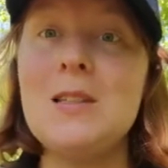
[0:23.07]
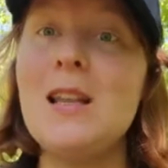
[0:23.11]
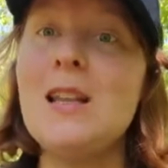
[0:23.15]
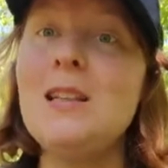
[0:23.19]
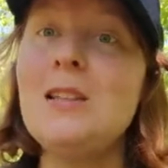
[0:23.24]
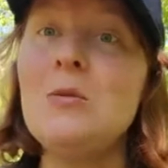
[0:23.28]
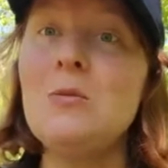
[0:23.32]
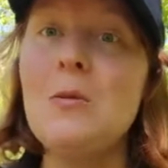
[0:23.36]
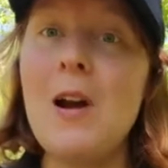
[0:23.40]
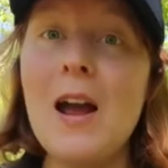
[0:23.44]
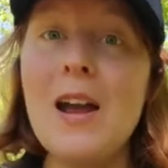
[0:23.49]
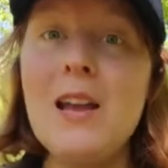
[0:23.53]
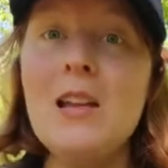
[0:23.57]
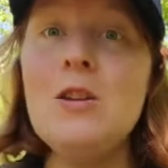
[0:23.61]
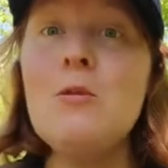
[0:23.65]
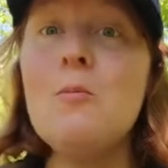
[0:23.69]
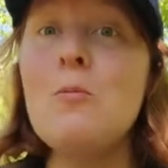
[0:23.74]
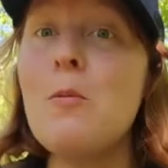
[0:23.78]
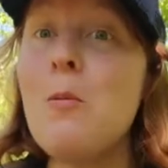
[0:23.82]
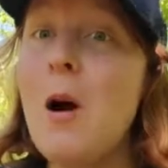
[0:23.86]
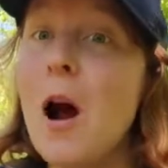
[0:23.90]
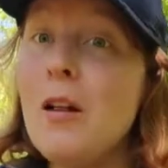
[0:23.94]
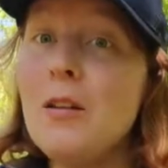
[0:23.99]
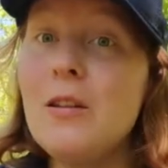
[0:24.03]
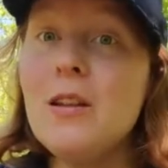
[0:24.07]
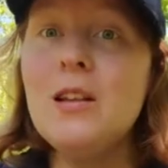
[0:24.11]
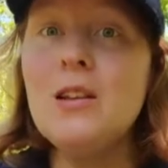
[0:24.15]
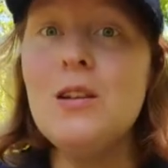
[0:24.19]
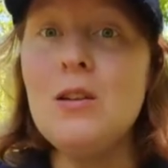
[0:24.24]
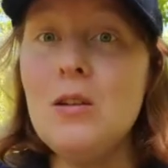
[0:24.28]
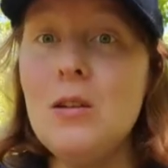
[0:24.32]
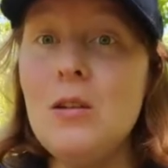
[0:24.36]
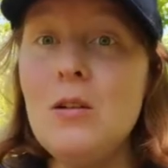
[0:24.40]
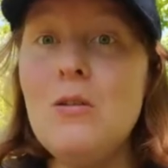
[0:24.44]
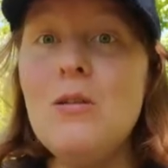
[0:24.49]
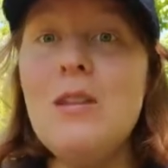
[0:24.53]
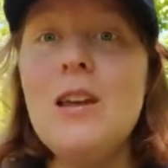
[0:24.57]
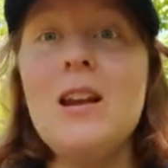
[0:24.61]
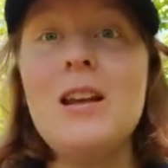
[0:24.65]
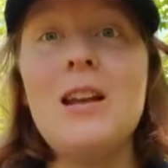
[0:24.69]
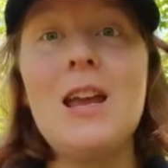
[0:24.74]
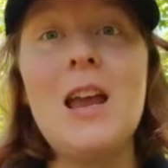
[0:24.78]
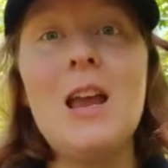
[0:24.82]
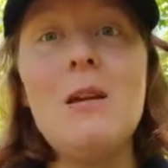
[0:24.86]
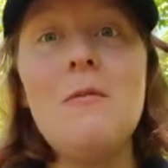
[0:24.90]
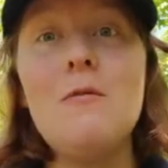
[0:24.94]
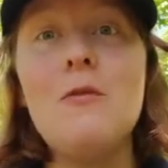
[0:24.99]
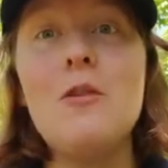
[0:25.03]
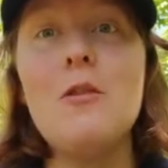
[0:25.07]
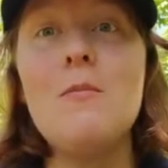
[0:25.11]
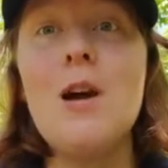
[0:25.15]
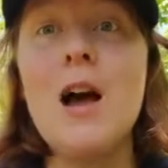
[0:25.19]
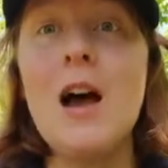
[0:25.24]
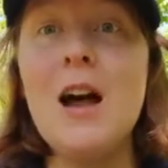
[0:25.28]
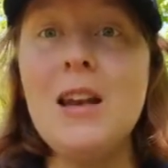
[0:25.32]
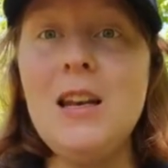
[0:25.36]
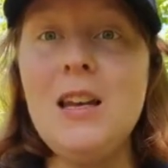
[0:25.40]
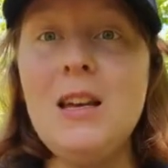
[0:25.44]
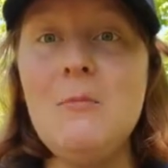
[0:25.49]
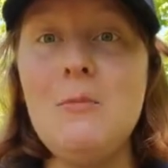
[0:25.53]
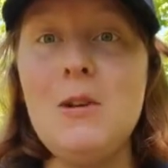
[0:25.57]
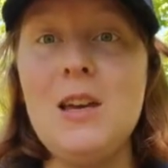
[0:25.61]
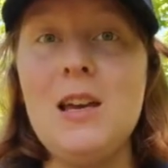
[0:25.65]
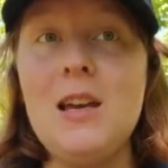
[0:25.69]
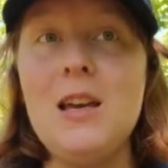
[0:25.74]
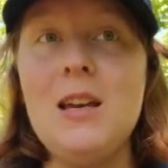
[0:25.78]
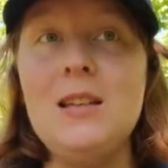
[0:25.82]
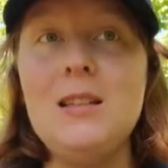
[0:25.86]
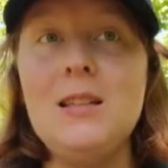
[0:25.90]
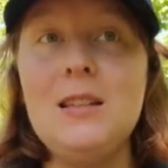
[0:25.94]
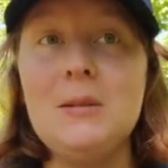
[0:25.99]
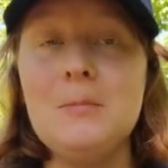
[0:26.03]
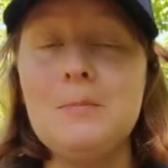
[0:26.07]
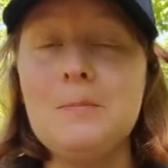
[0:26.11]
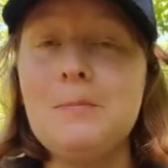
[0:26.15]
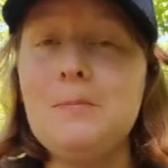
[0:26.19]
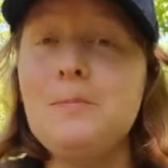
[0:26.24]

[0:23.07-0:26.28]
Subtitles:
That's right, you probably knew that it came from honeybees.